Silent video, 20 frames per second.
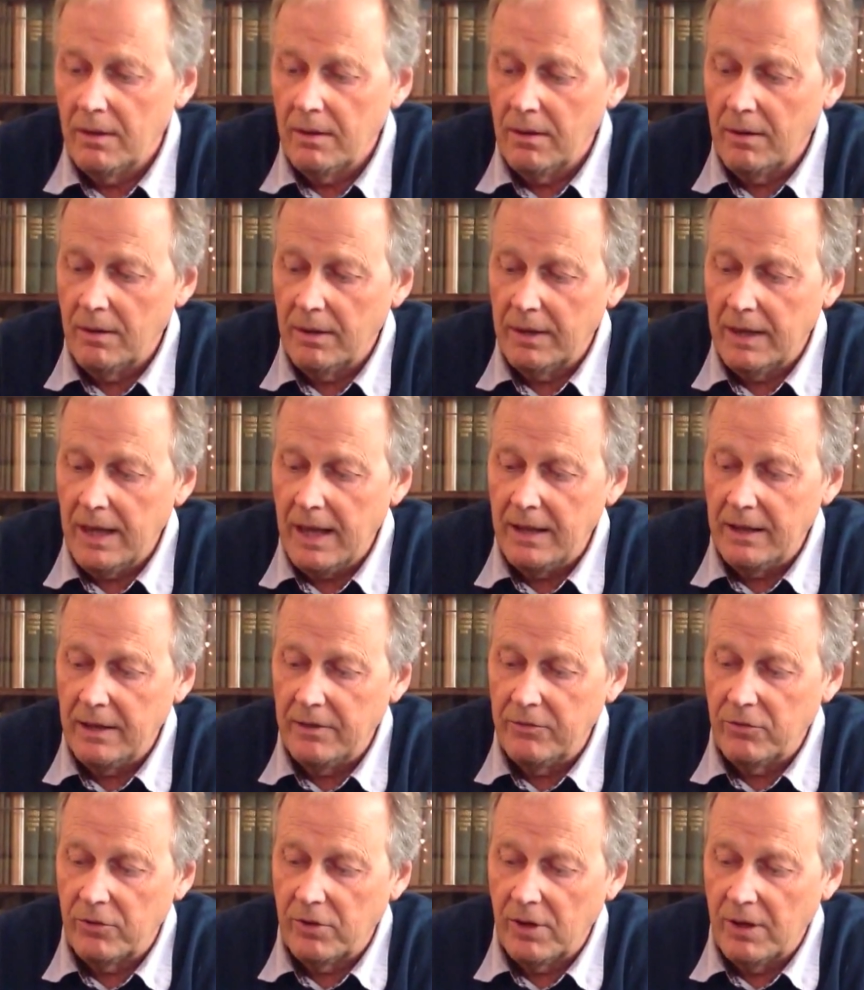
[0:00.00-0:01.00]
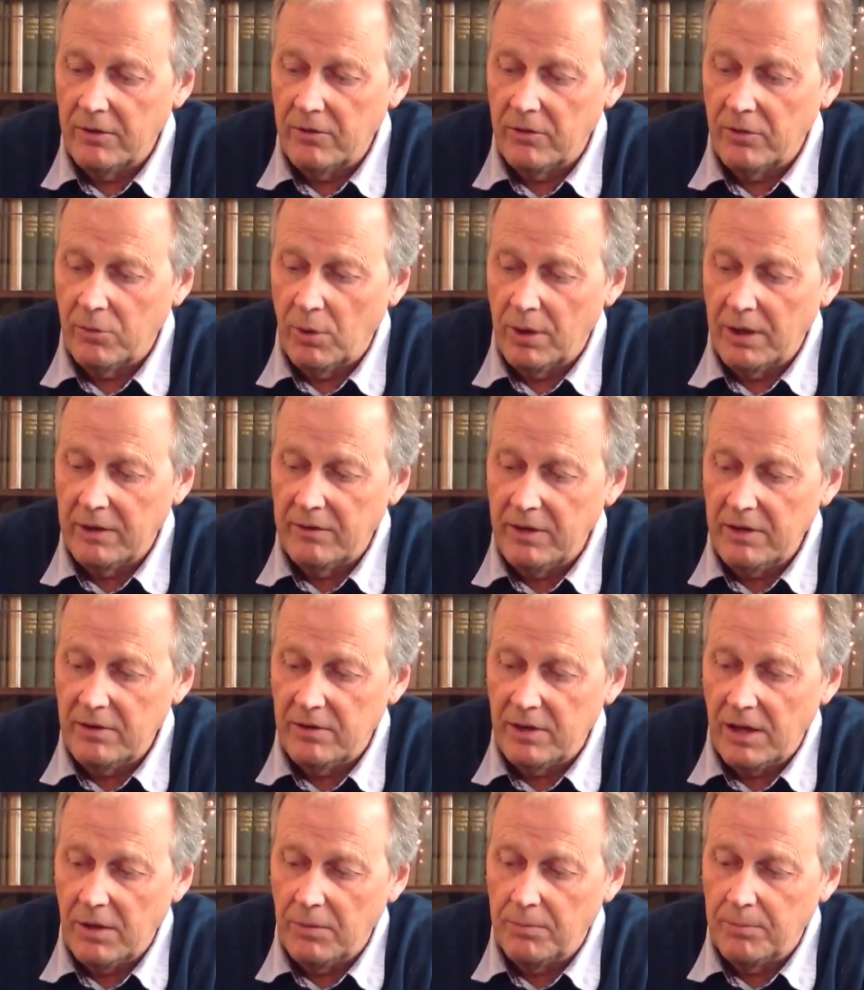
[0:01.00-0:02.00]
Again, it's quite a
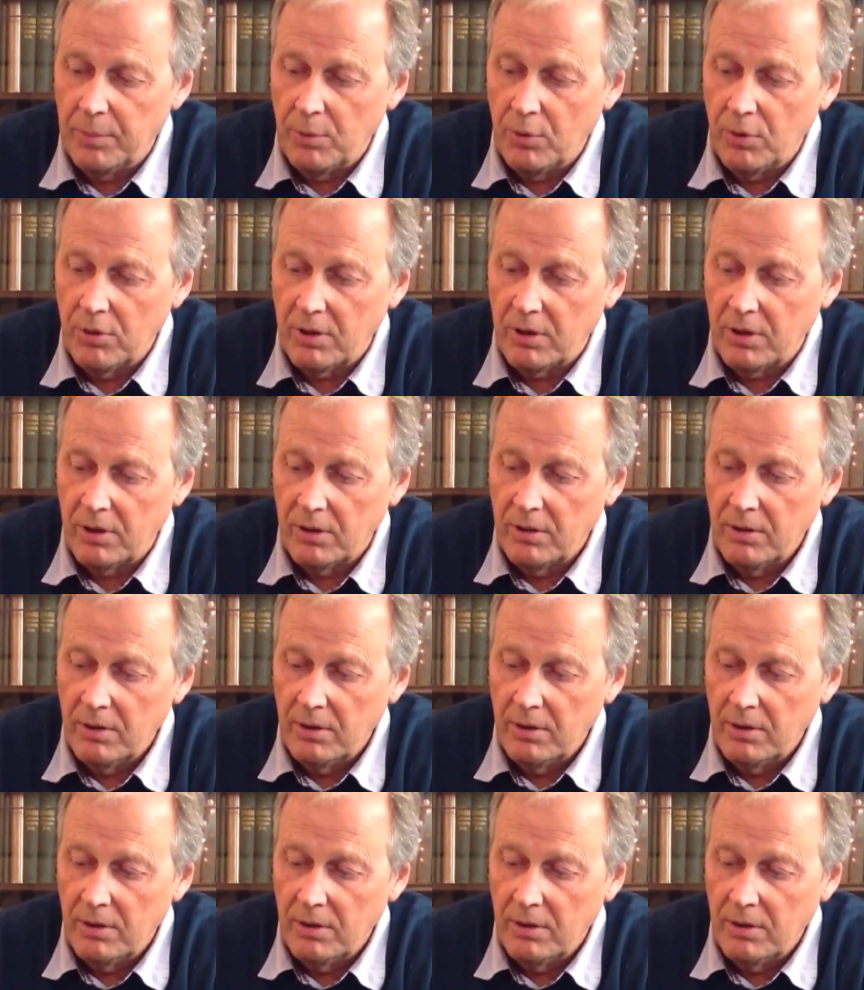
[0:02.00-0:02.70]
detailed book,